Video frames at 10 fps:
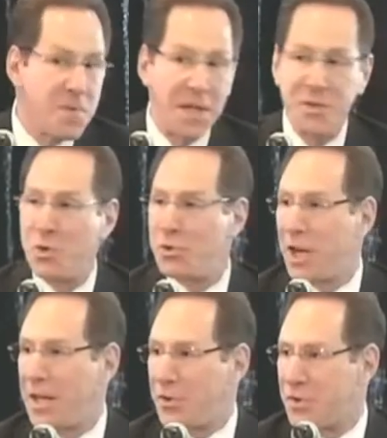things do
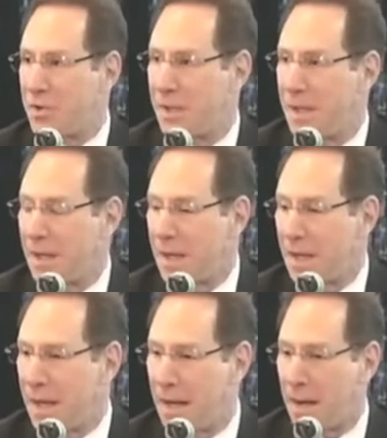change.
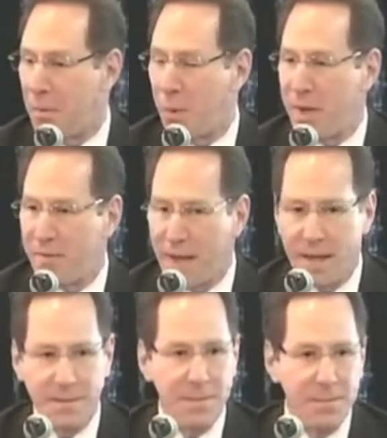We have
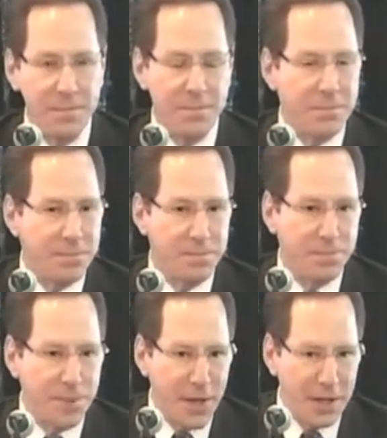had
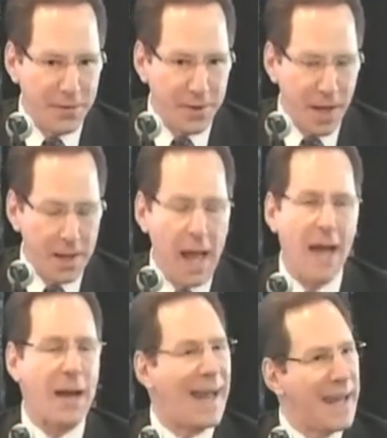plenty of clients.
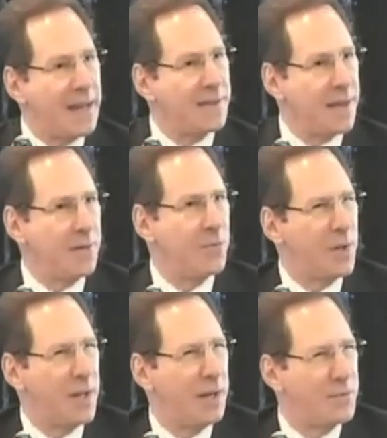I can't think
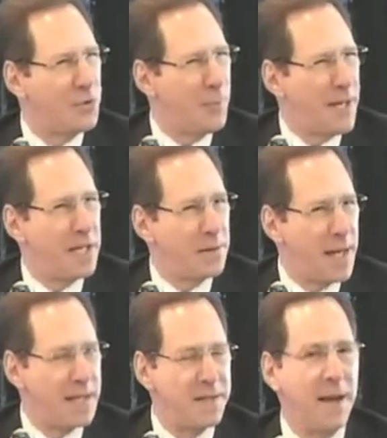really of too many
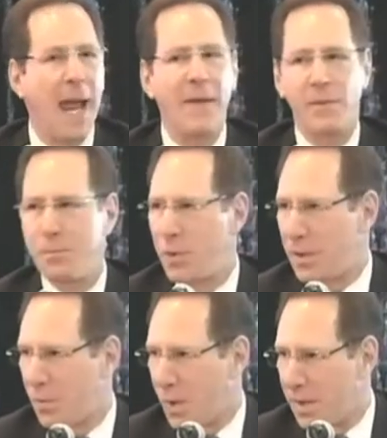clients that haven't
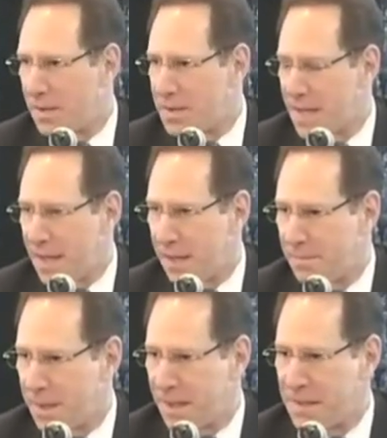put real estate
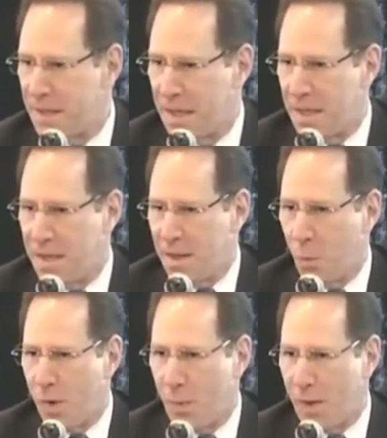in, because
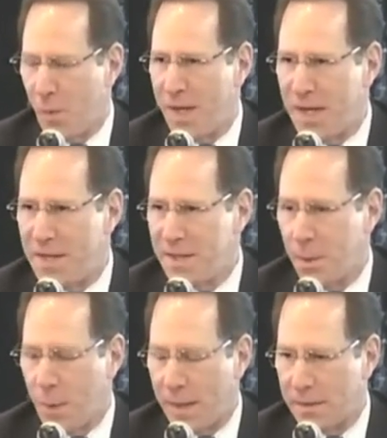one
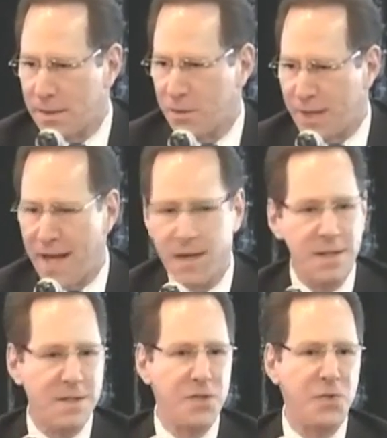easy way to look at it
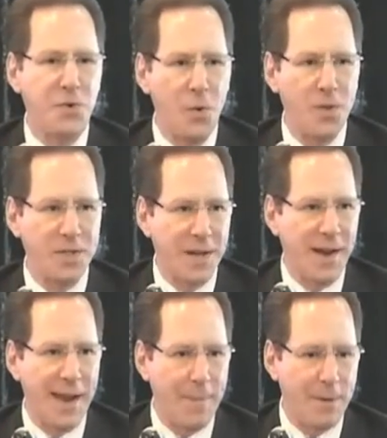is what's going
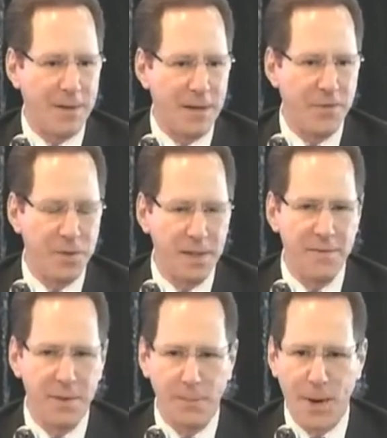to happen if you
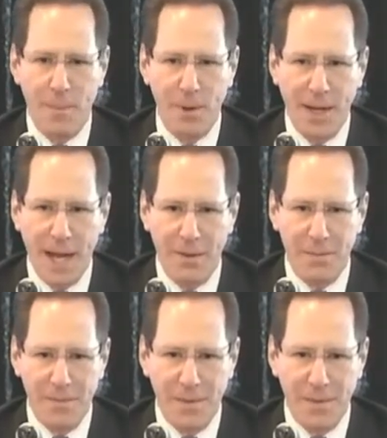leave the property out